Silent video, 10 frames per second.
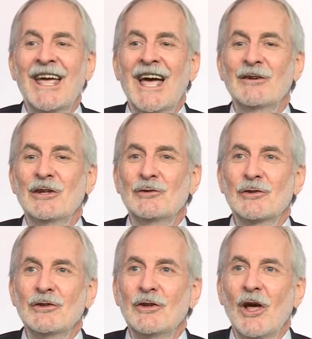You
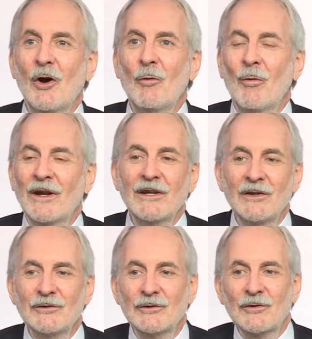should know what it
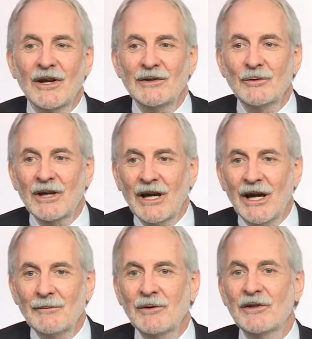is you're trying to
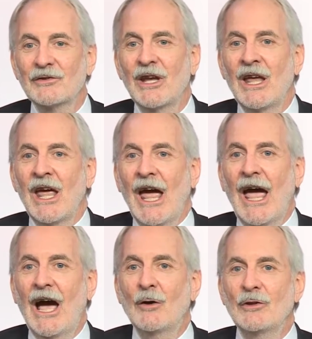accomplish,
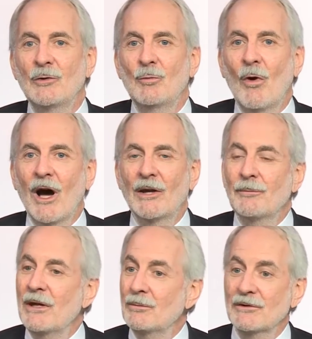how you want
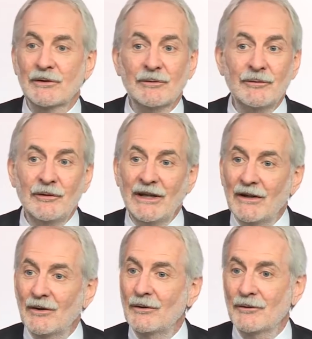people to
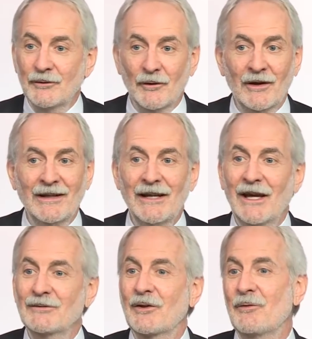feel during and
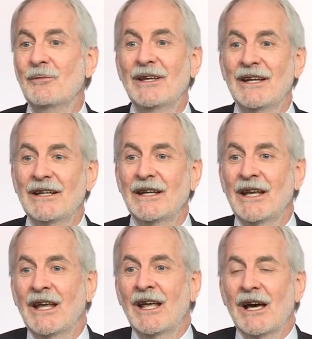after the meeting,
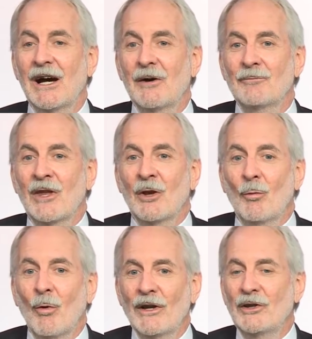
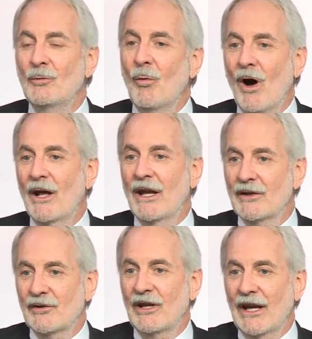what you want
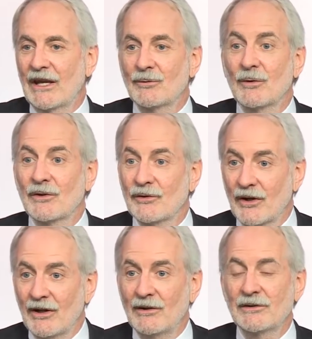as the end
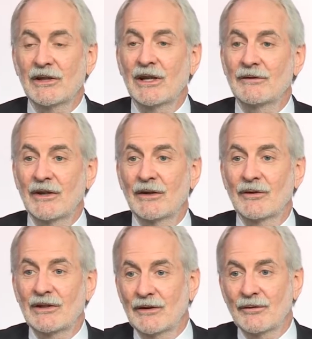result of every
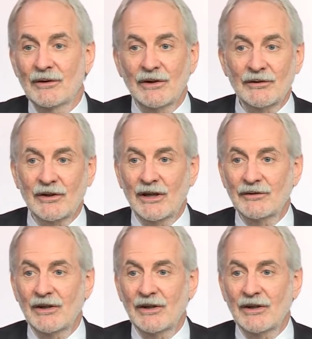different discussion